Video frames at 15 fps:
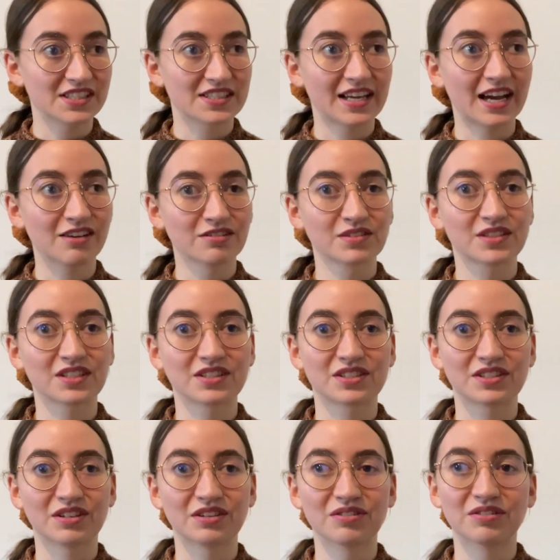house,
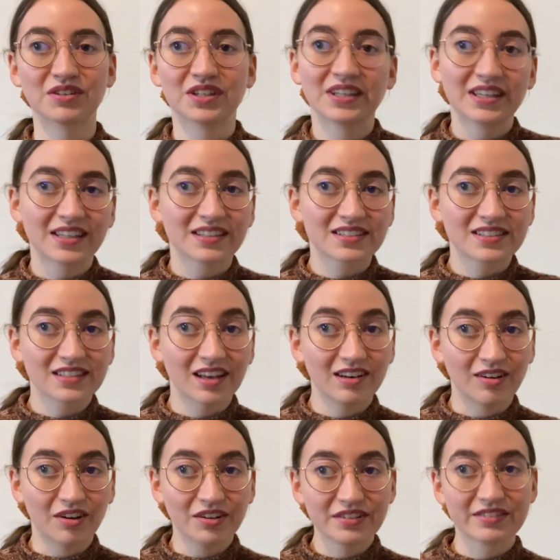so it's a
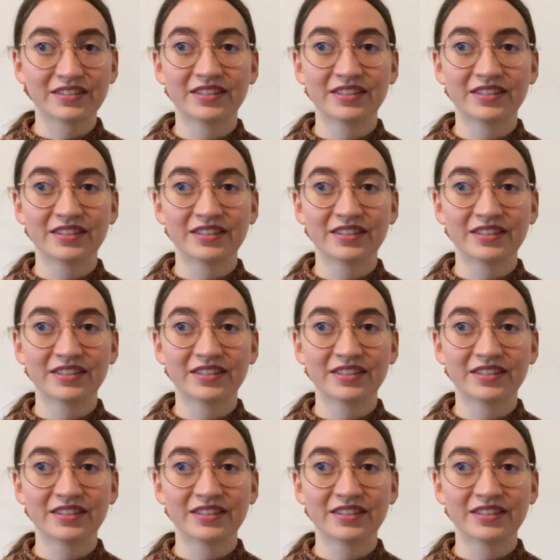lot.